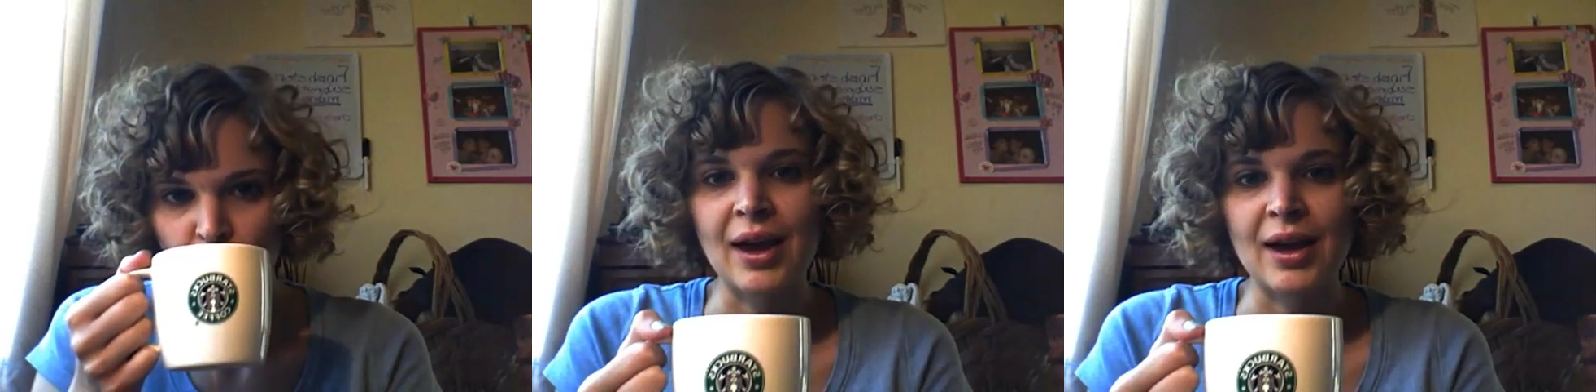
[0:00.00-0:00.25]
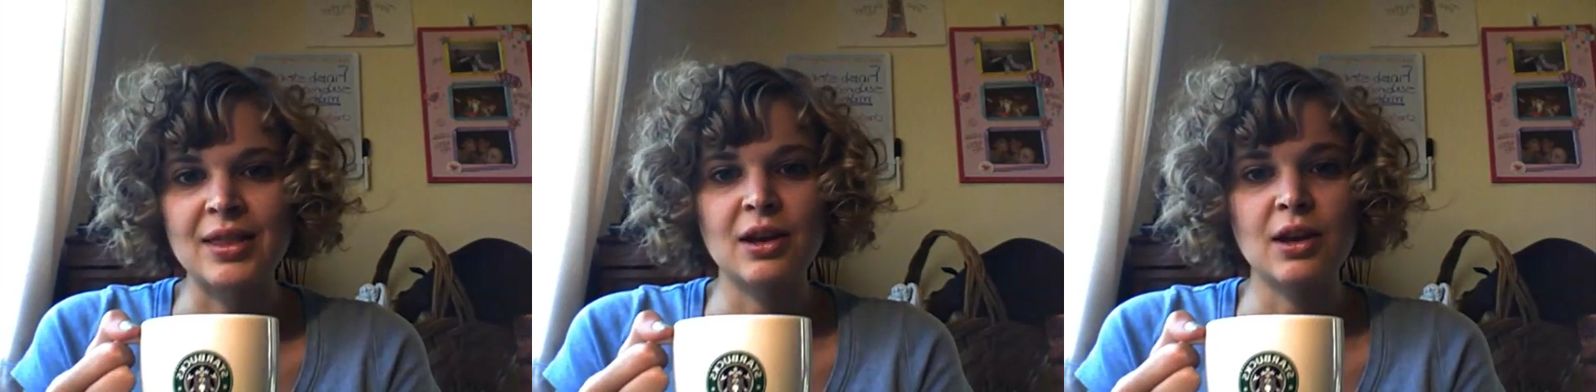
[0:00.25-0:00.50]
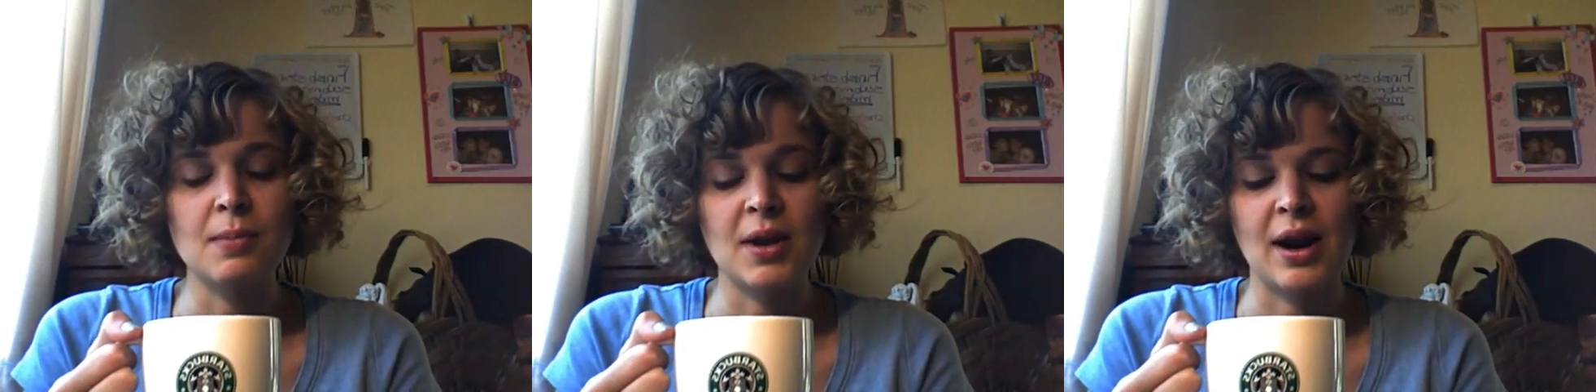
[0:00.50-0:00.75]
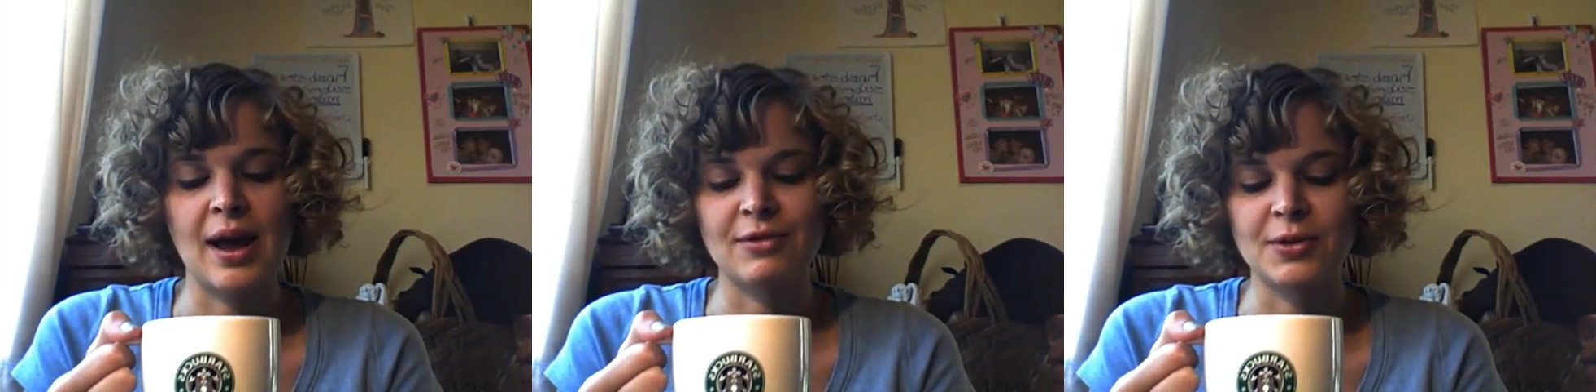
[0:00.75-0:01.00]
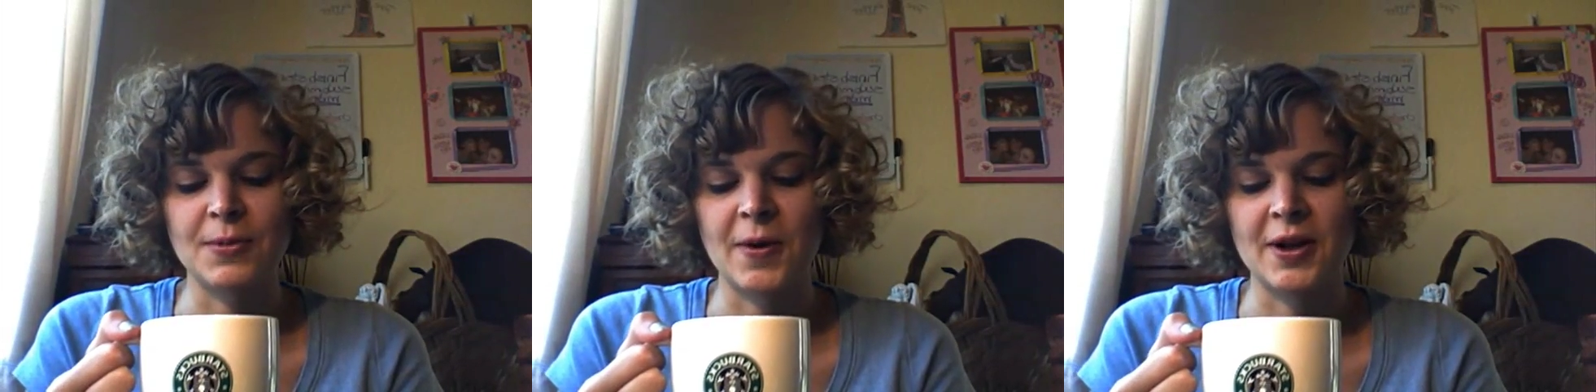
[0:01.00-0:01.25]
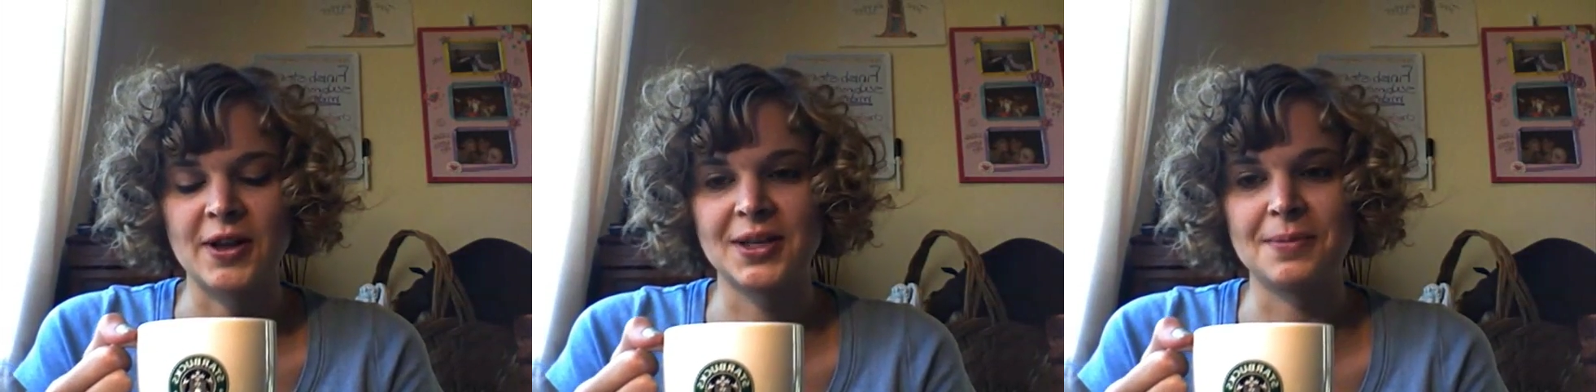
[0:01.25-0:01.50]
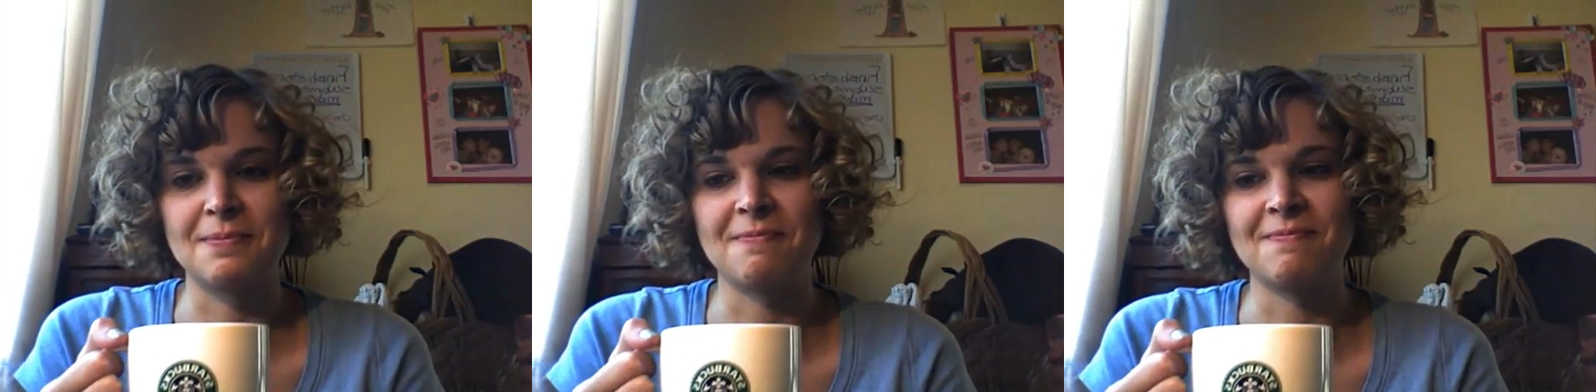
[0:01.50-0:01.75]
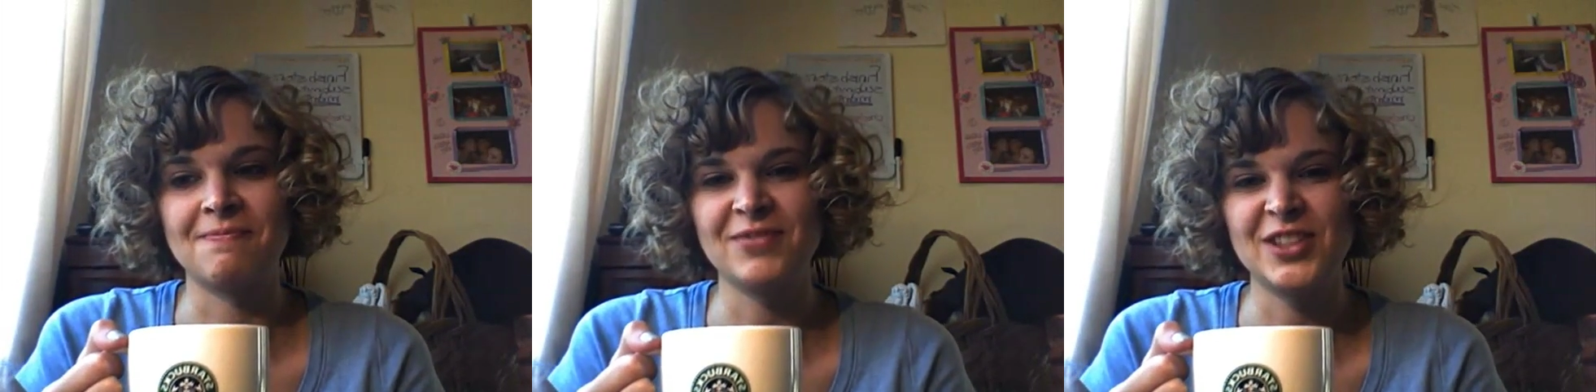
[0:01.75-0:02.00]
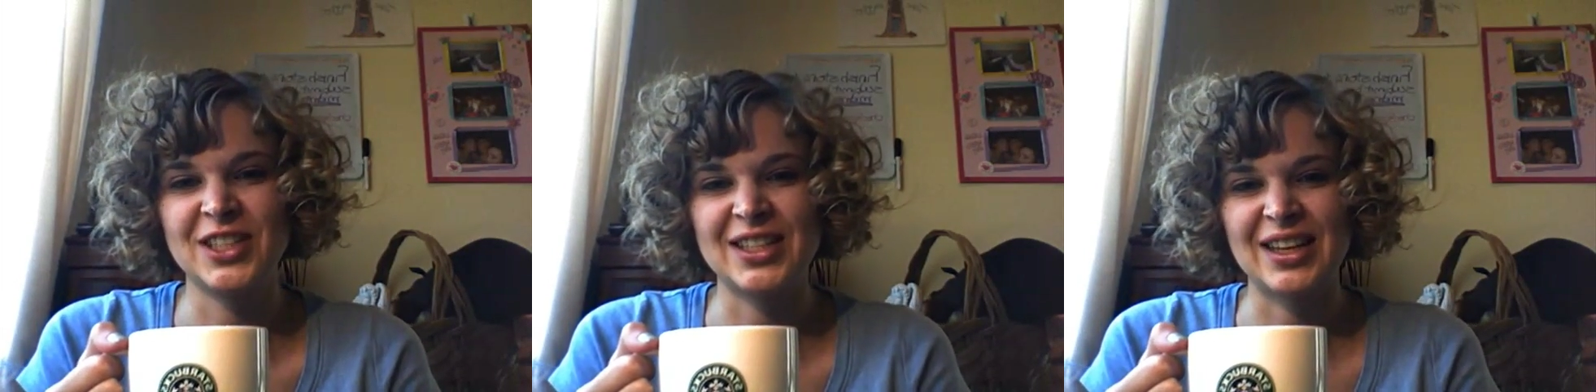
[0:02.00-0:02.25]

I think I'm gonna have to put some, just